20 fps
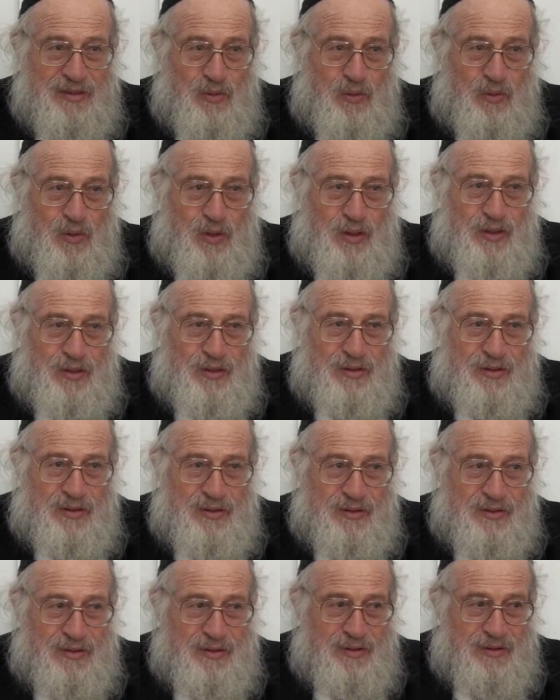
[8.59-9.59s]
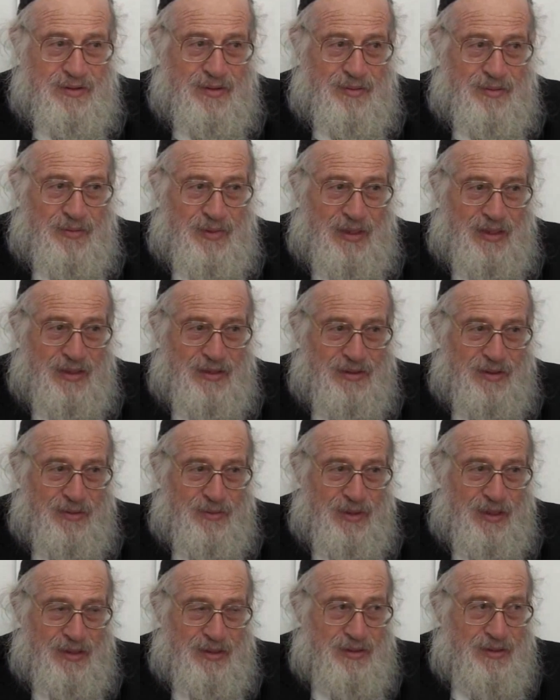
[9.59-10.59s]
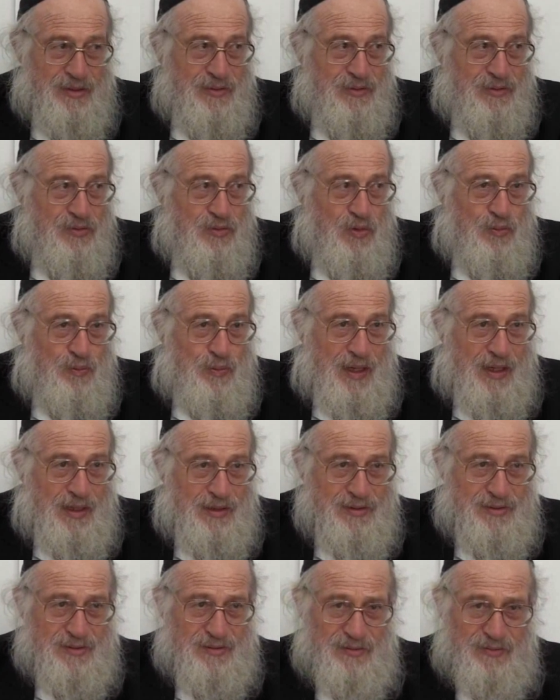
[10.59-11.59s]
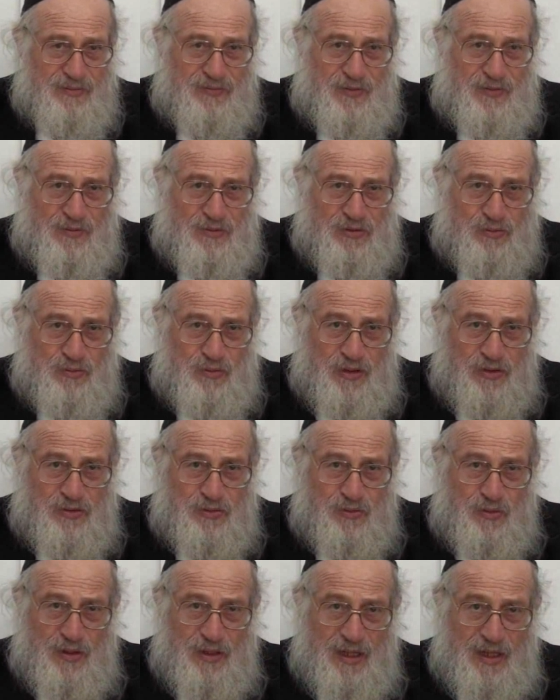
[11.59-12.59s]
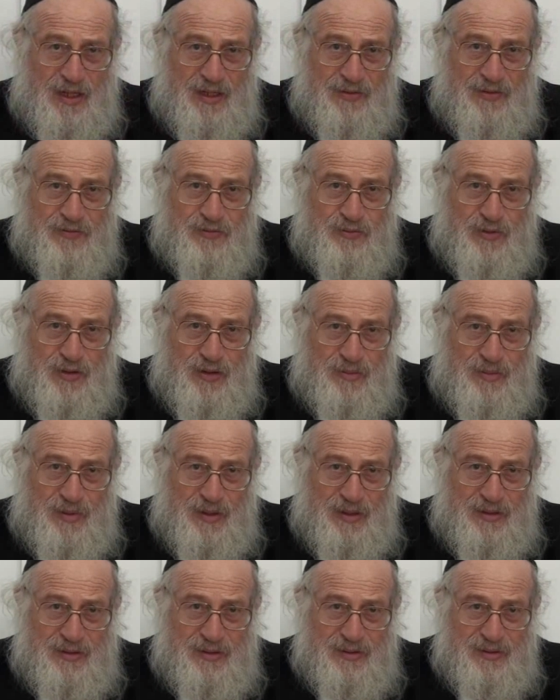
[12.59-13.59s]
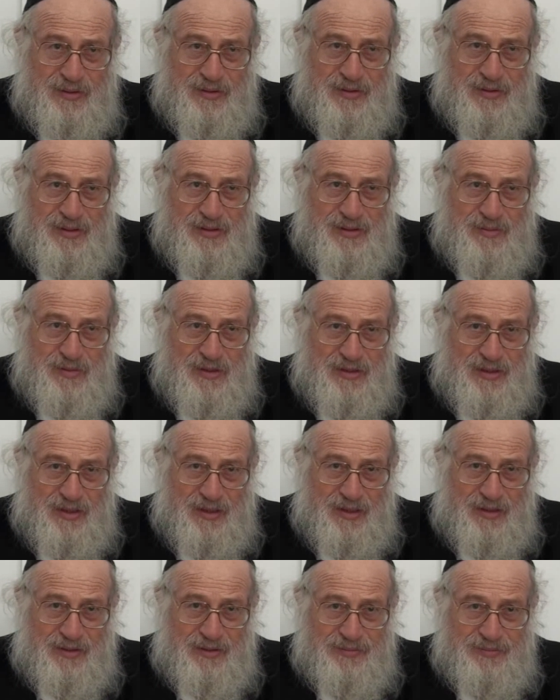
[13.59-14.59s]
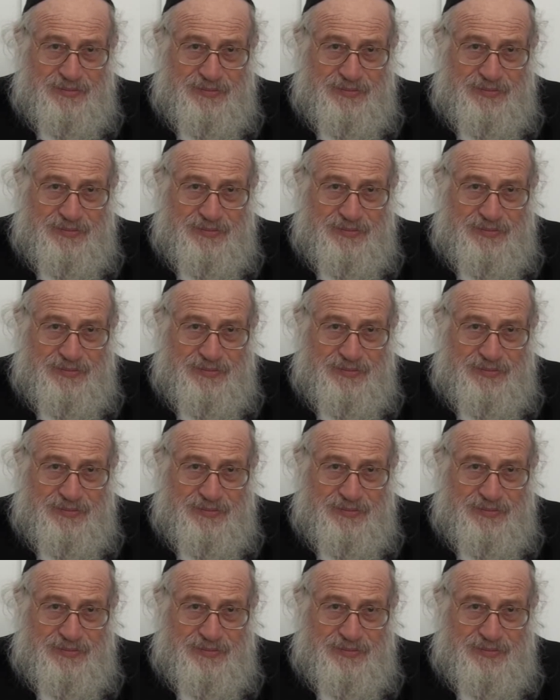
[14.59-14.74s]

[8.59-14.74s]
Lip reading: the world, they make two parts, Shmuel Aleph, Shmuel Bet. This is a mistake.